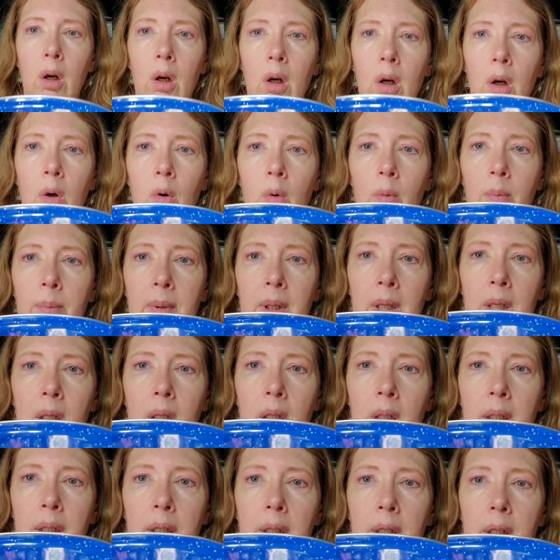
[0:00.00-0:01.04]
oatmeal
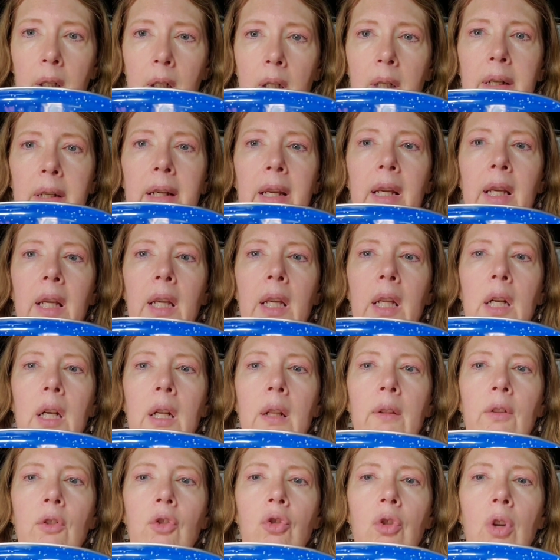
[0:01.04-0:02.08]
here. I can't get it
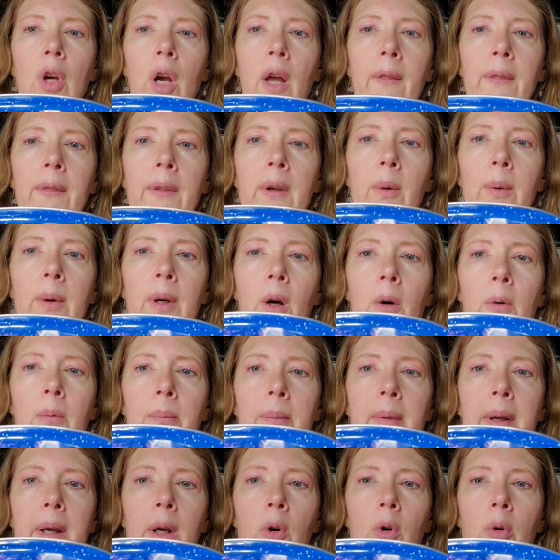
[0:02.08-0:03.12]
in the shot. There we go.
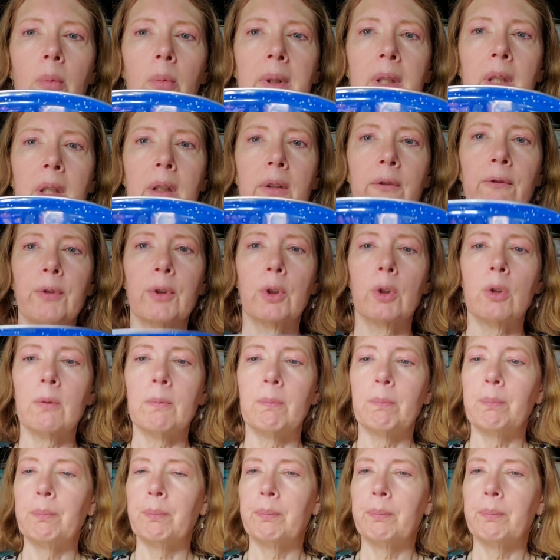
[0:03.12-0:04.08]
My oatmeal and fruit.